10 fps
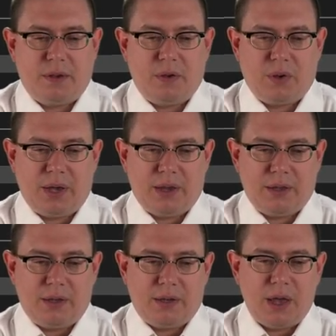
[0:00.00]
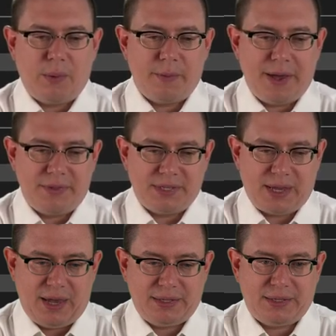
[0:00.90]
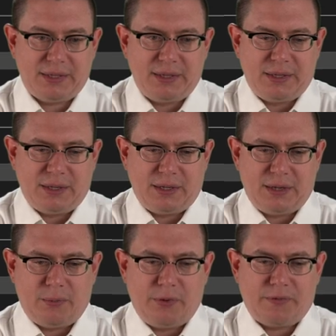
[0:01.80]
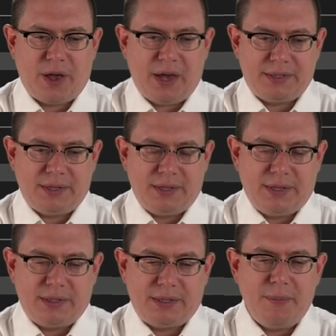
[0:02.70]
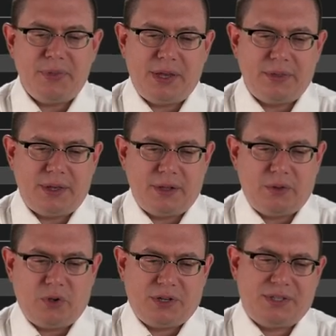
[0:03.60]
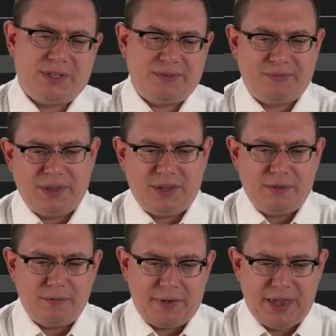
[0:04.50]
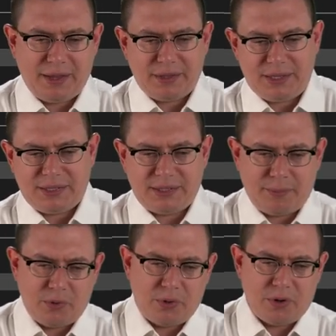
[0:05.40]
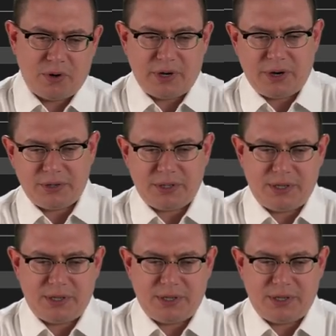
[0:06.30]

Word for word: Okay, now what about this case? Uh, we've got something that looks vaguely similar here to